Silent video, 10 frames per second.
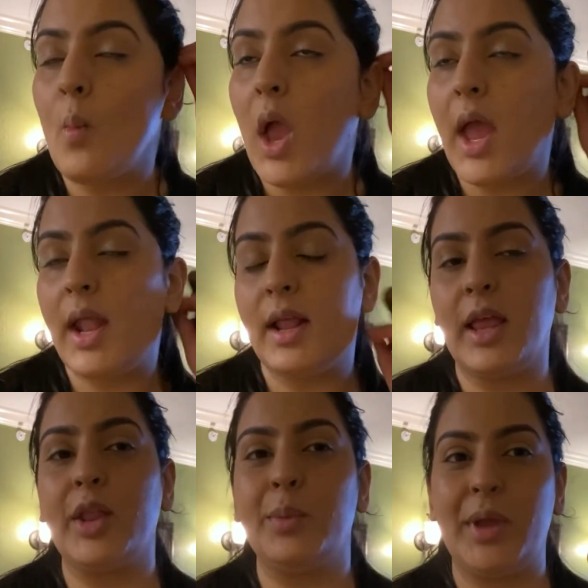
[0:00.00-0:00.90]
And I
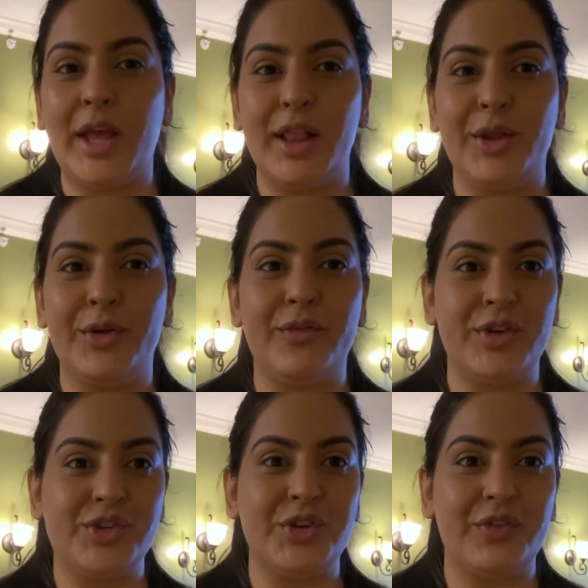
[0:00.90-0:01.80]
like to make a little
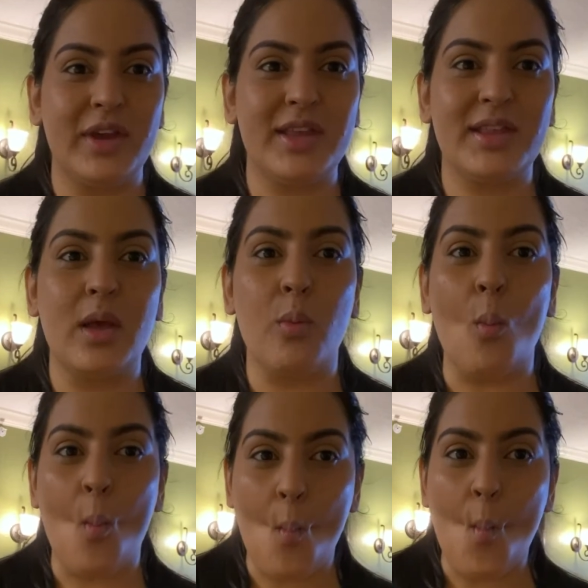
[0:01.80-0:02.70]
fishy face
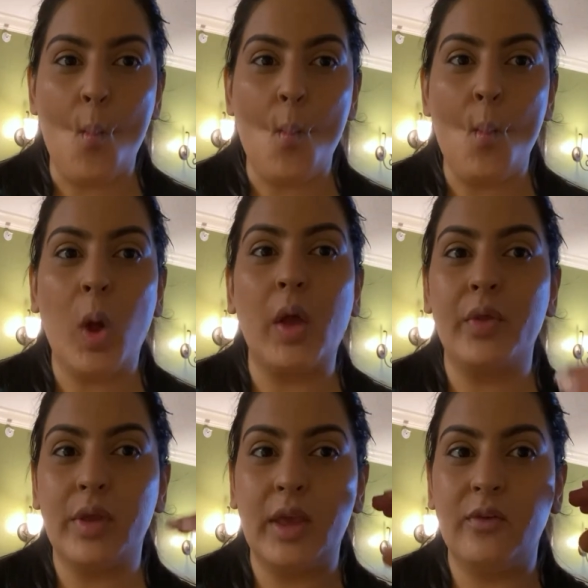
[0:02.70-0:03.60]
because
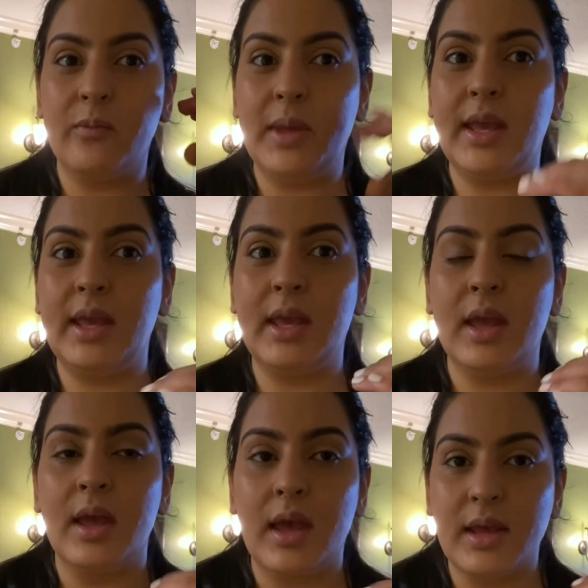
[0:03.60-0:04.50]
it gives me
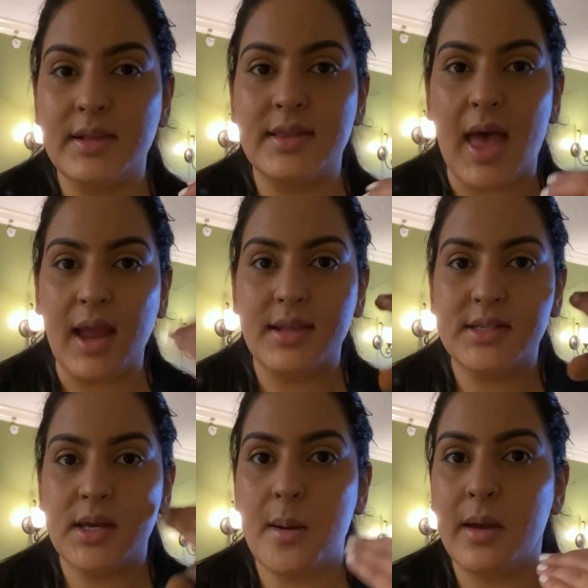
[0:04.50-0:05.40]
exact,
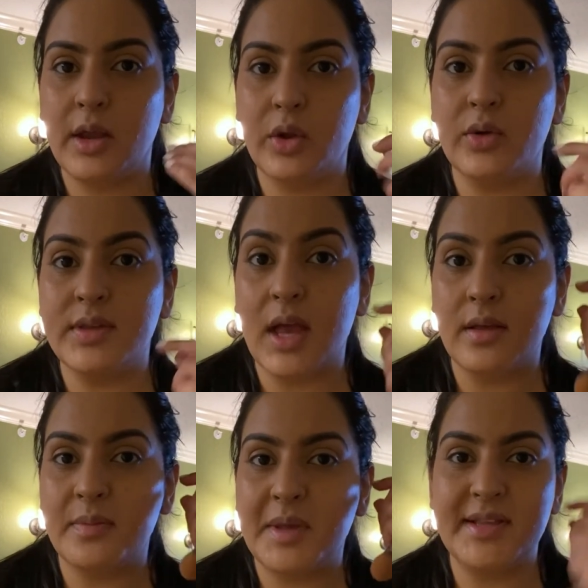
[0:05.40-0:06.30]
you know, it
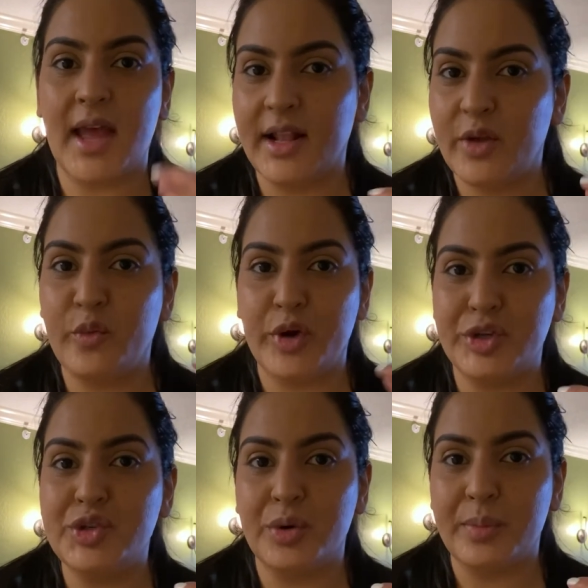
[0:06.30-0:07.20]
tells me exactly where
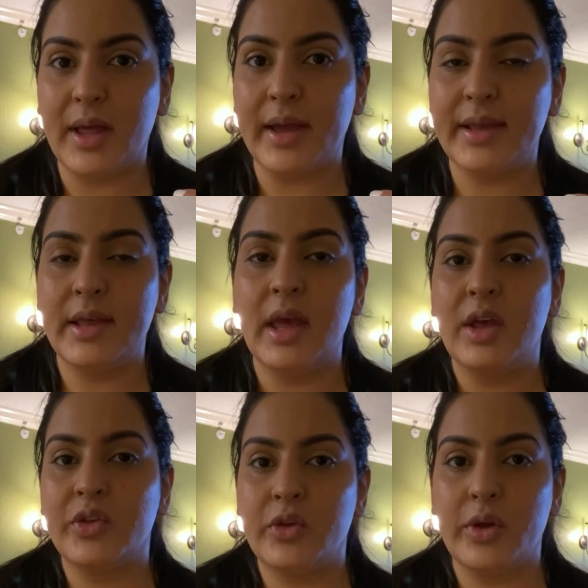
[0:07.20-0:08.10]
to apply.
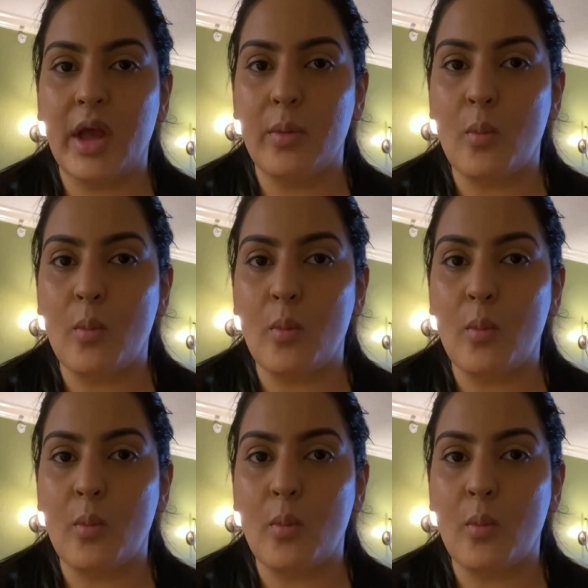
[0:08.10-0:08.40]
So yeah.